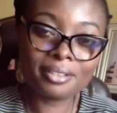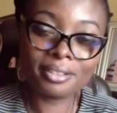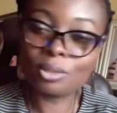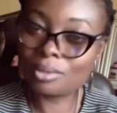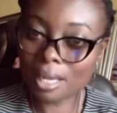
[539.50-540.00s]

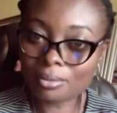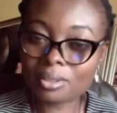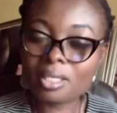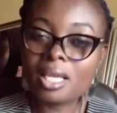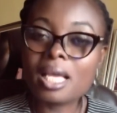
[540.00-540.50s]
no doubt,
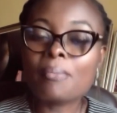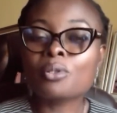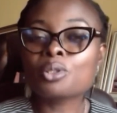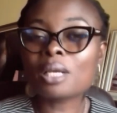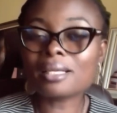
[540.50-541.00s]

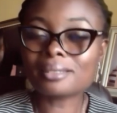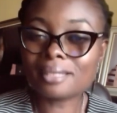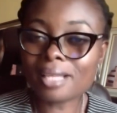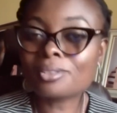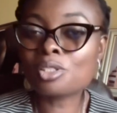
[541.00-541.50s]
but you can
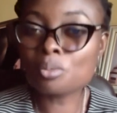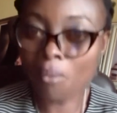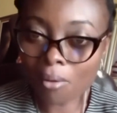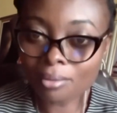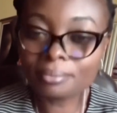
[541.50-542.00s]
start
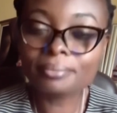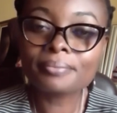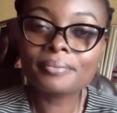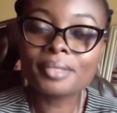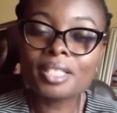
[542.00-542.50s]
small.
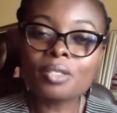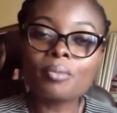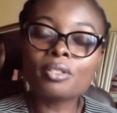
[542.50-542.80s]
You may